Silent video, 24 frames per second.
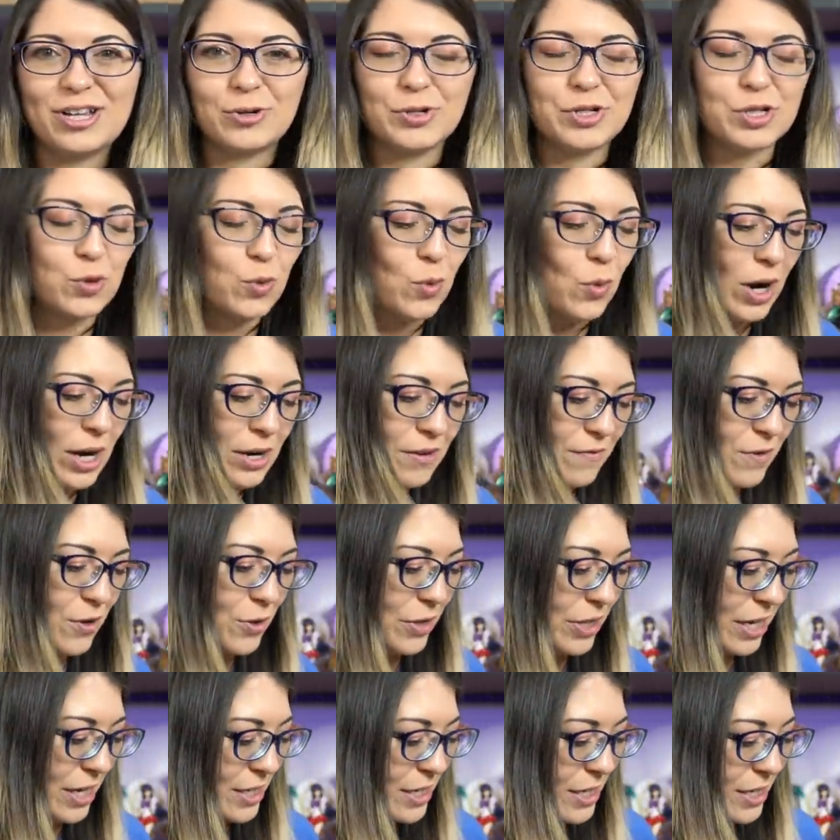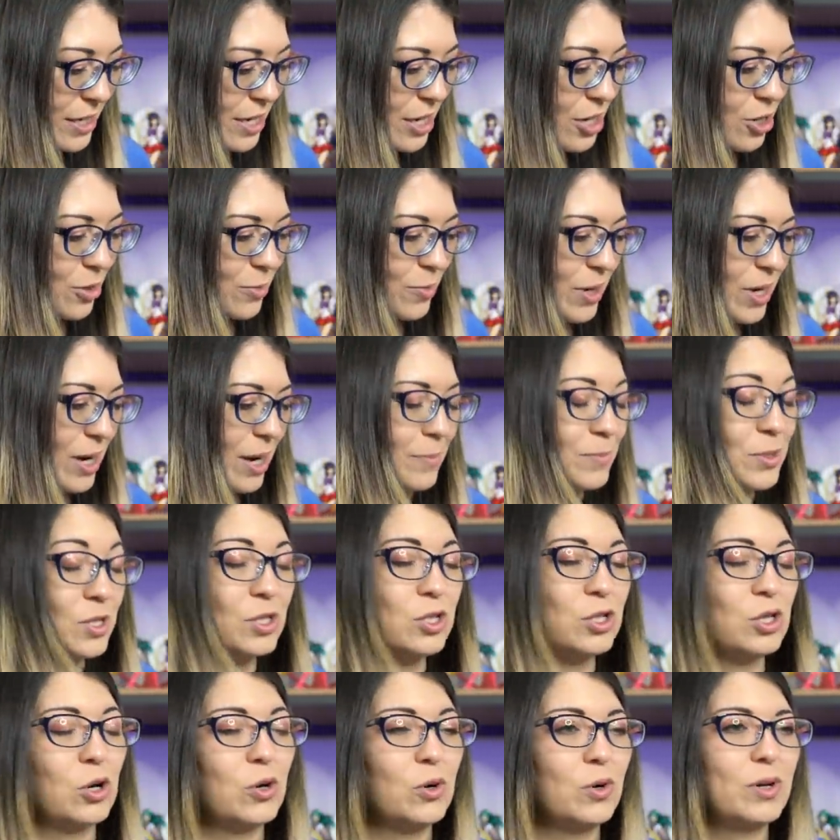There's quite a few things in here, but I'm
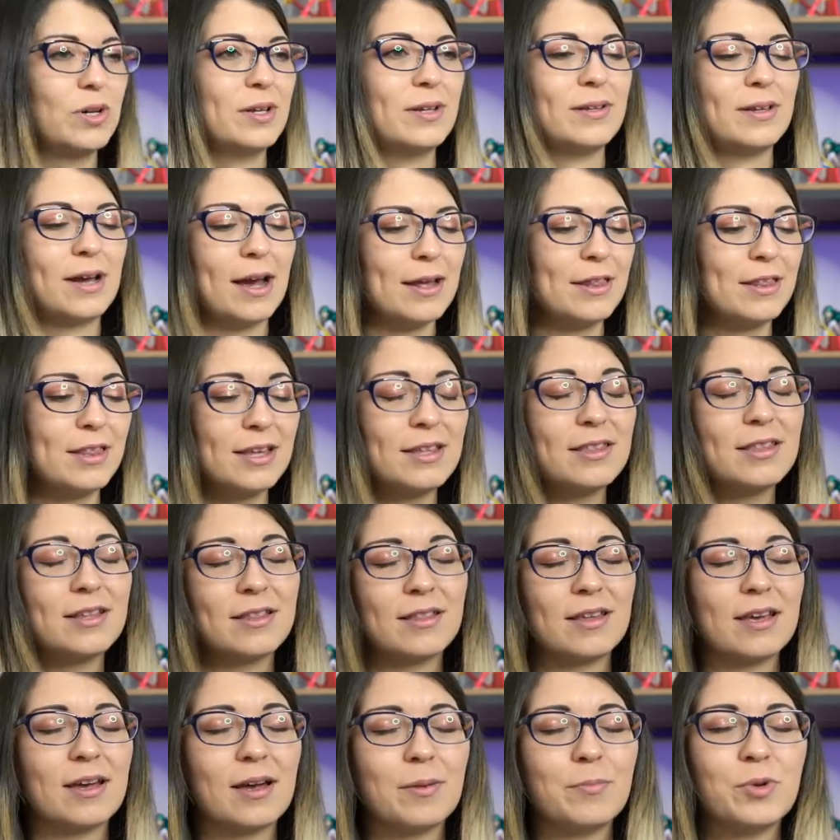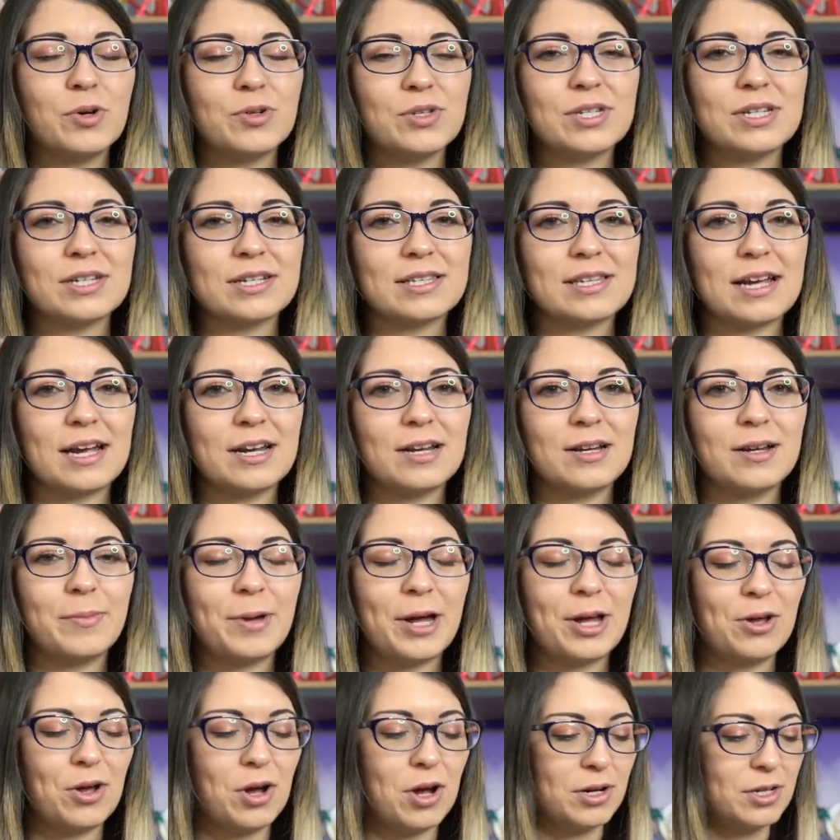so, I think the thing I'm most excited
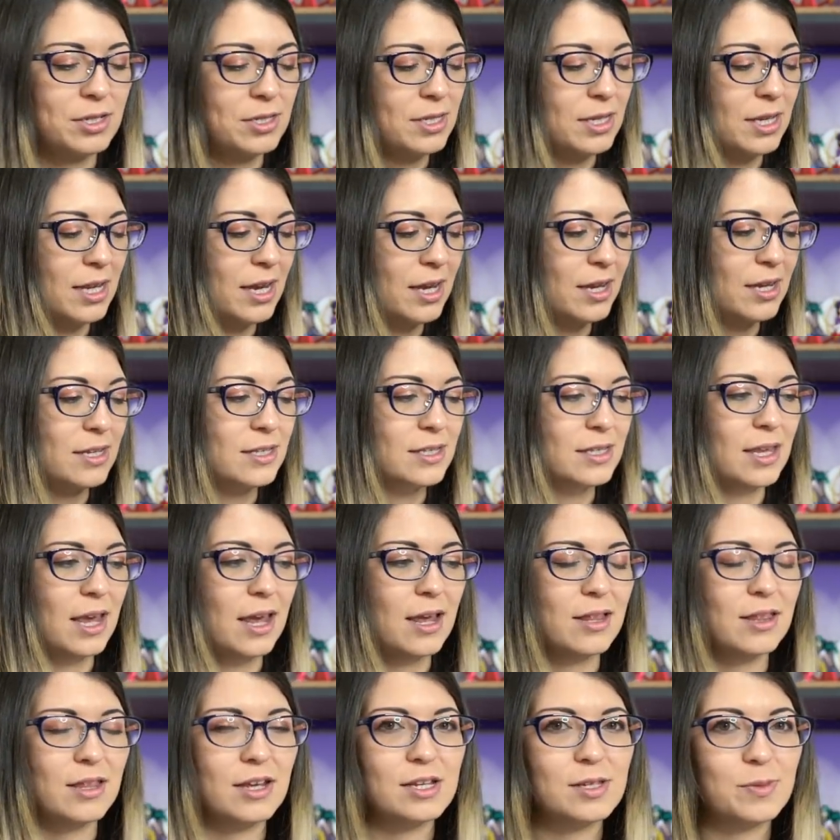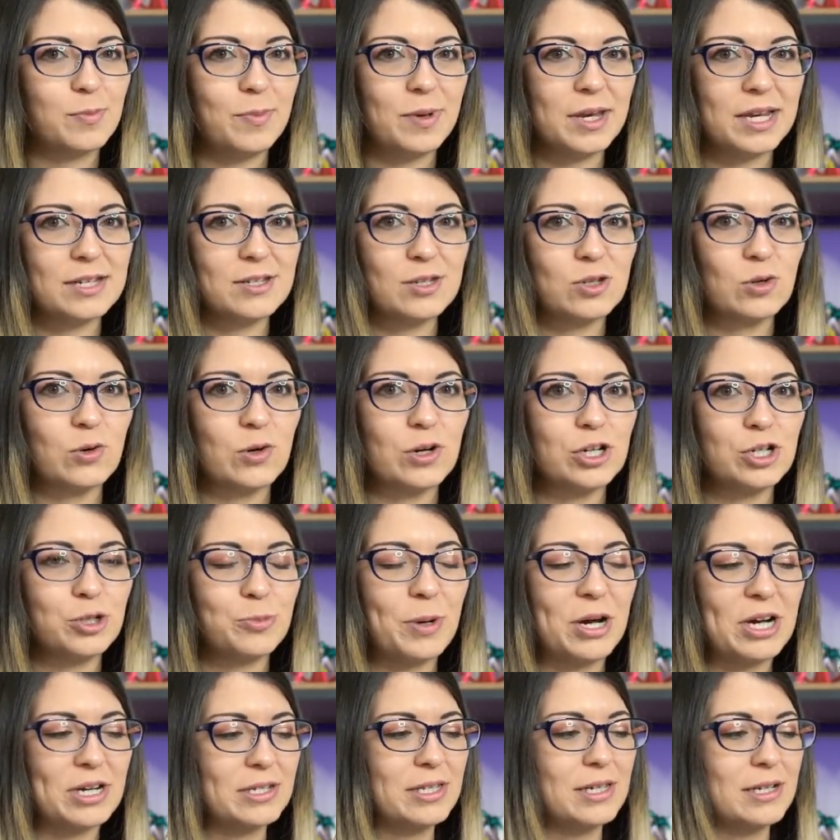about, honestly, is like these big
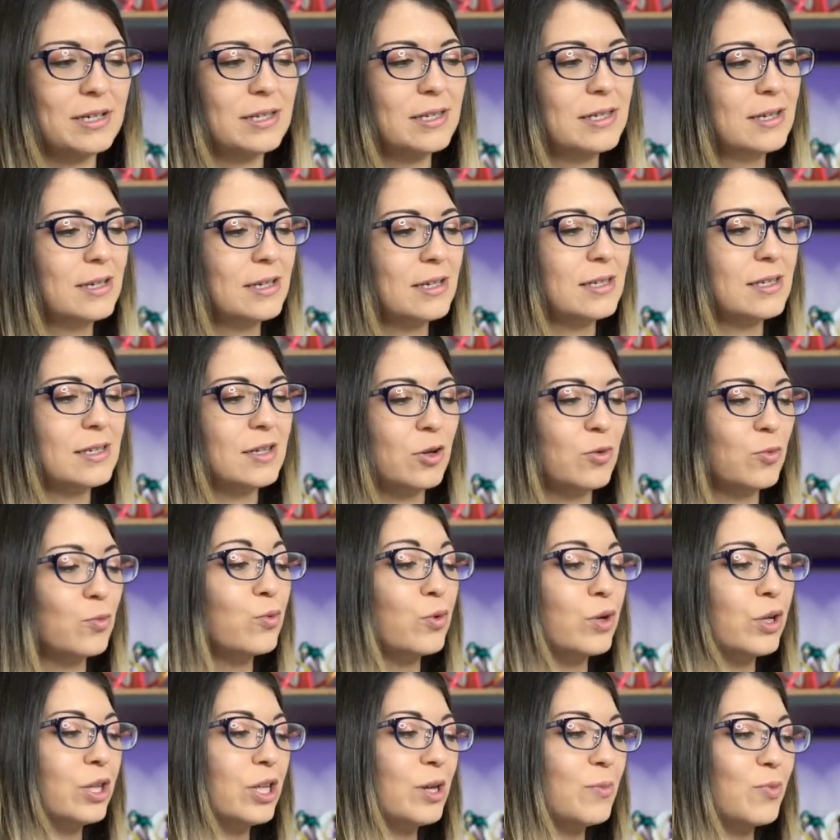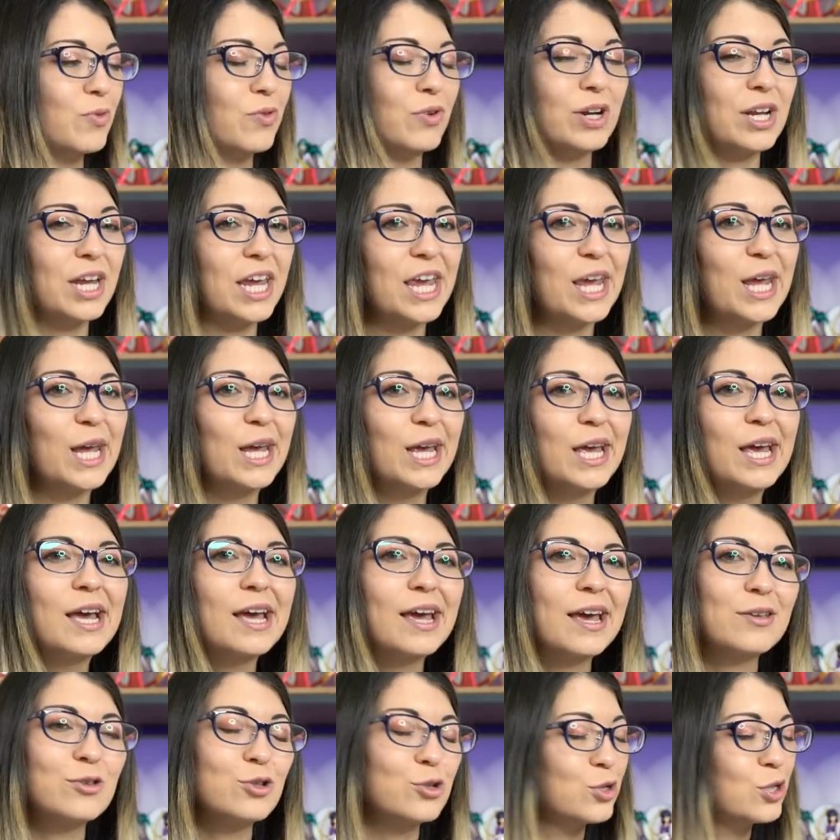storage boxes, because they're really pretty
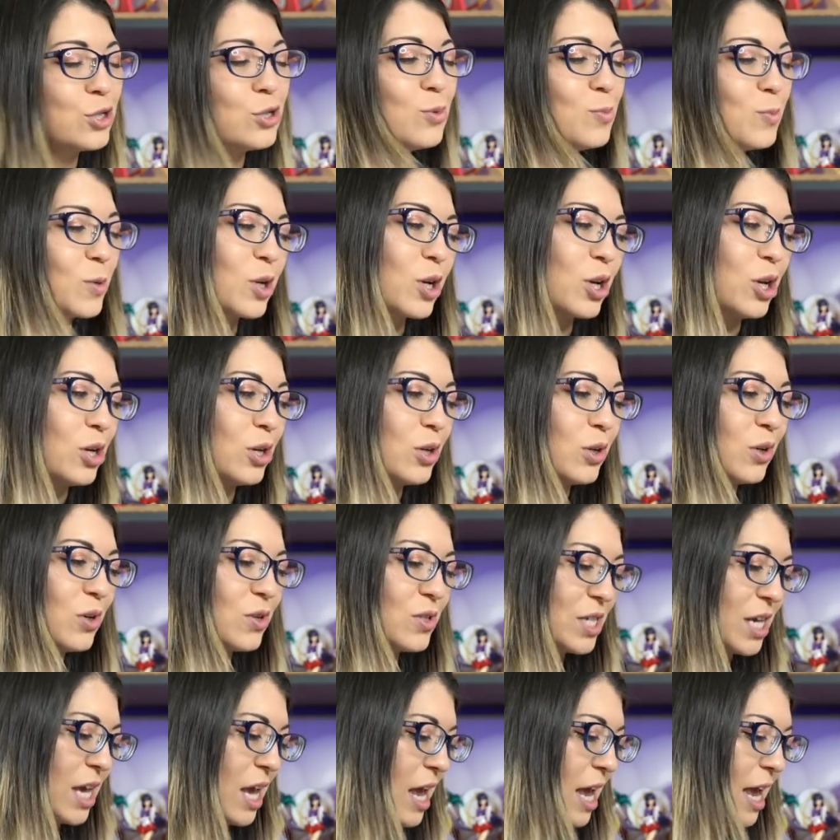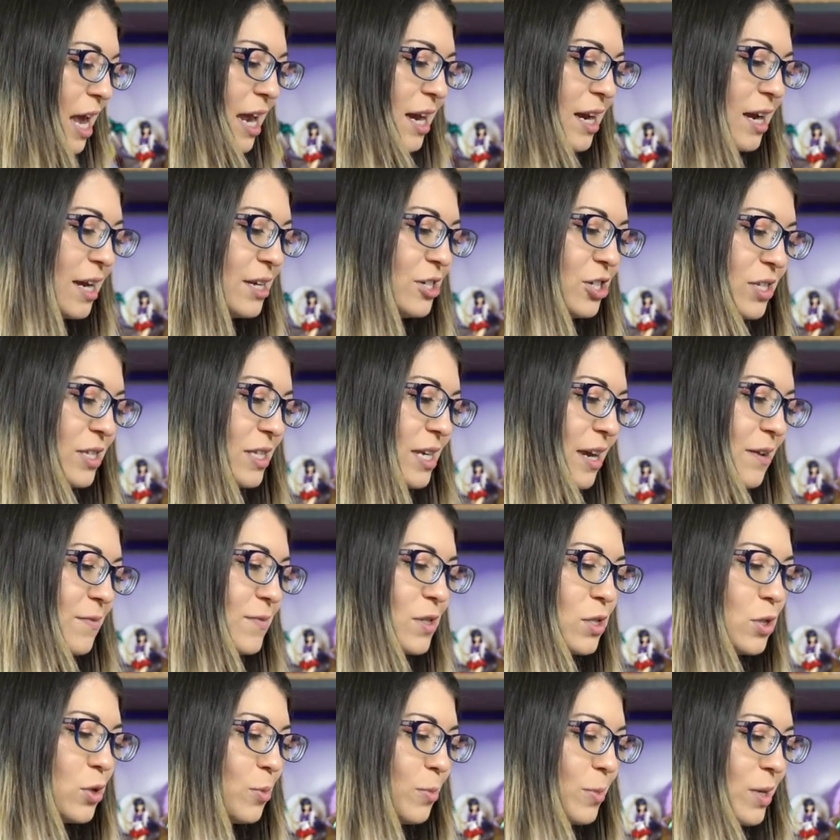and they're super cute, and I just
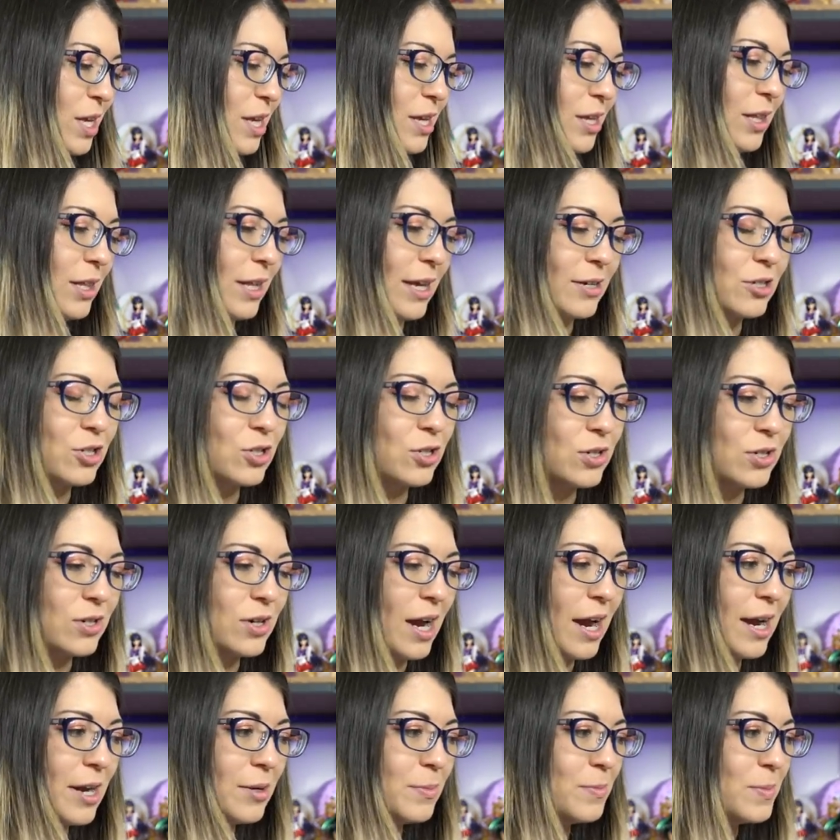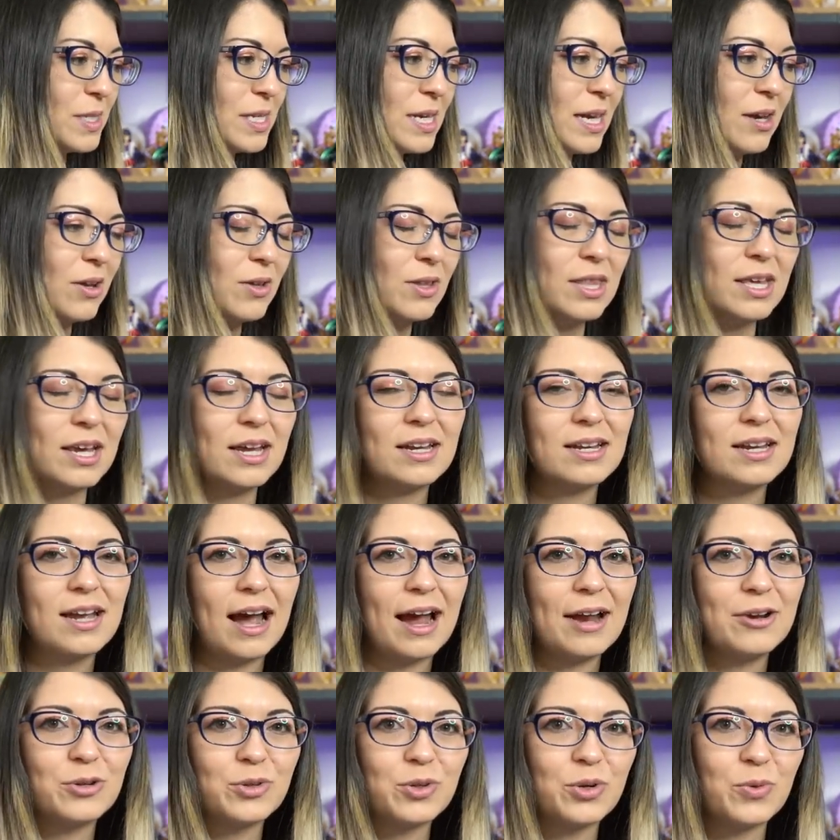have so many collector items now that
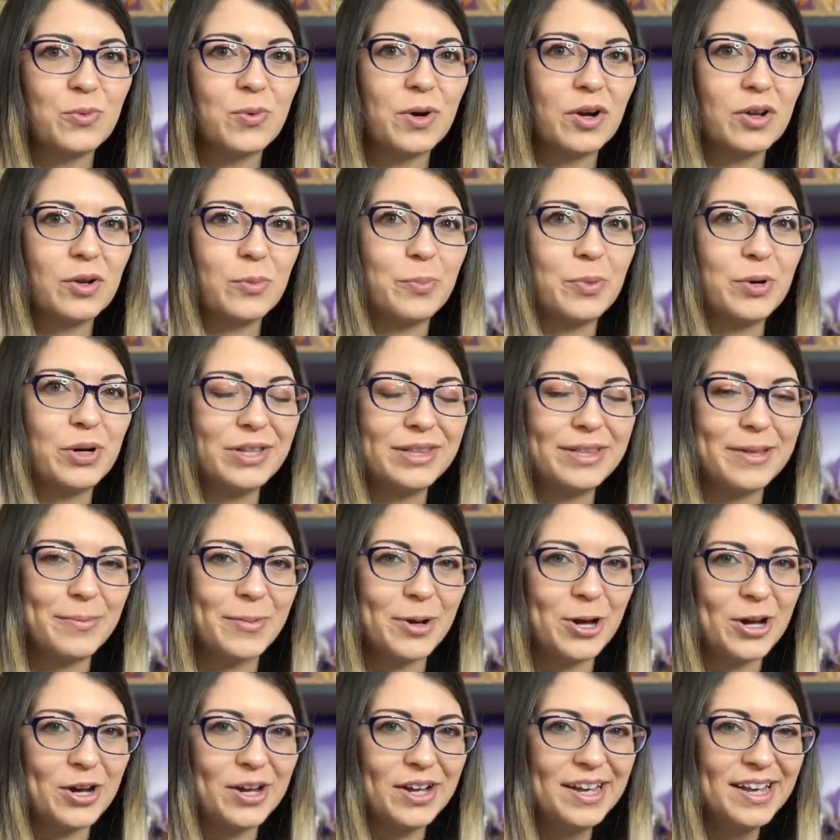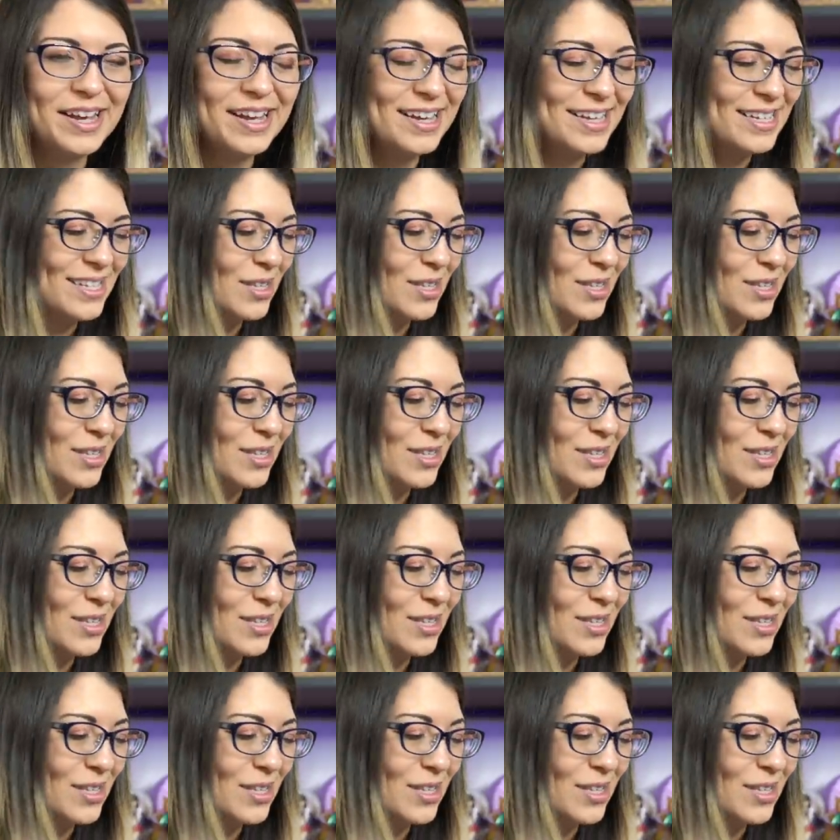I don't know where to put them all.